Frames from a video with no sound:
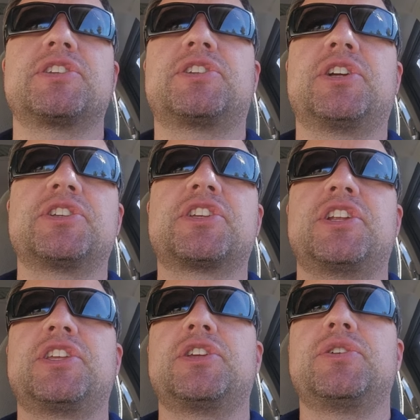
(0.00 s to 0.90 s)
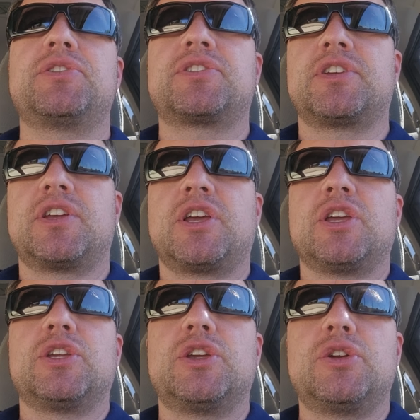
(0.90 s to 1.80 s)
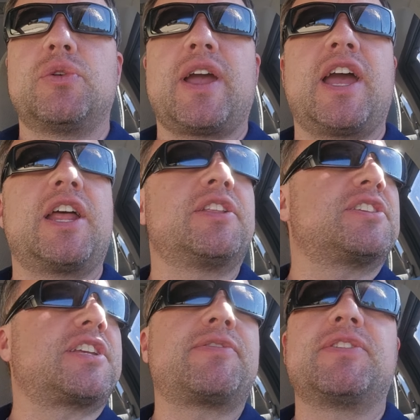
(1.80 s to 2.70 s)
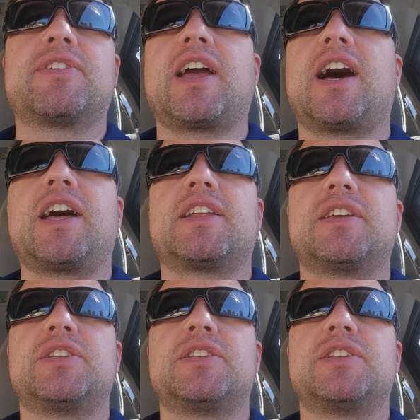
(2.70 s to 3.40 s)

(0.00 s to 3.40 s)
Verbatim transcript: Because the church is going to use you and the stuff you've got